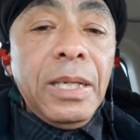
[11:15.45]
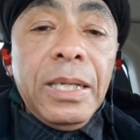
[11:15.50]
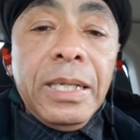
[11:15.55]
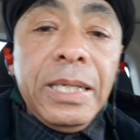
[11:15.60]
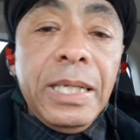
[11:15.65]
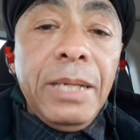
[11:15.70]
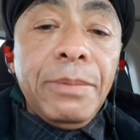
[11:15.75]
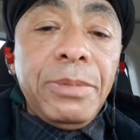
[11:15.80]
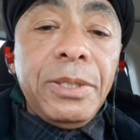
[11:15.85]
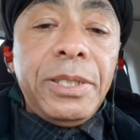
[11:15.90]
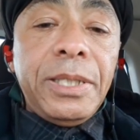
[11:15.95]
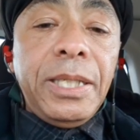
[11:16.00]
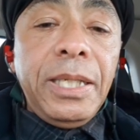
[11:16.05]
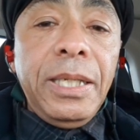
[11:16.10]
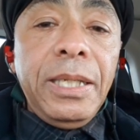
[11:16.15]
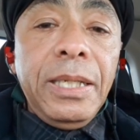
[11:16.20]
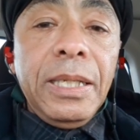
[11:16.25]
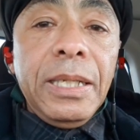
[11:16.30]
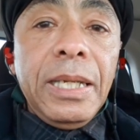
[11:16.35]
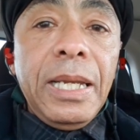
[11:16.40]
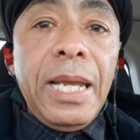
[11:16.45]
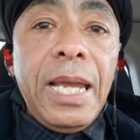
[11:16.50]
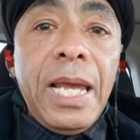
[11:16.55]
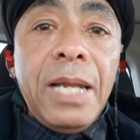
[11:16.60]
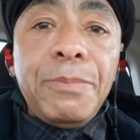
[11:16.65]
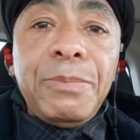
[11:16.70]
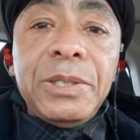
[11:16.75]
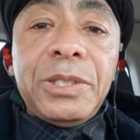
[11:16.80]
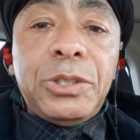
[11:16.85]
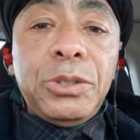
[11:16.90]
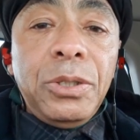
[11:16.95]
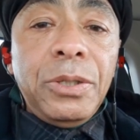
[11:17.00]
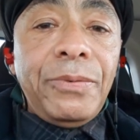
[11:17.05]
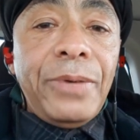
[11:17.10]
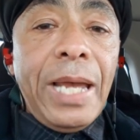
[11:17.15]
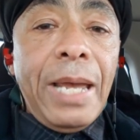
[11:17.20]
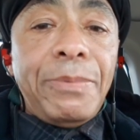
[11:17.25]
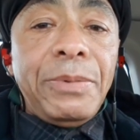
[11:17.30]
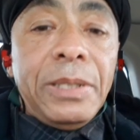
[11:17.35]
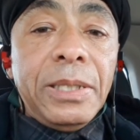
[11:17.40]
liberty, and the pursuit of
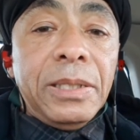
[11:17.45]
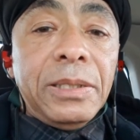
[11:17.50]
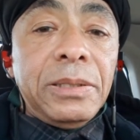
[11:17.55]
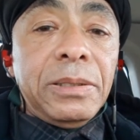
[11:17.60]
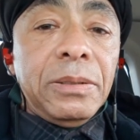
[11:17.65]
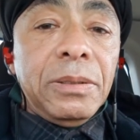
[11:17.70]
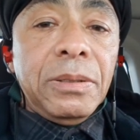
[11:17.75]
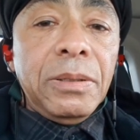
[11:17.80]
happiness.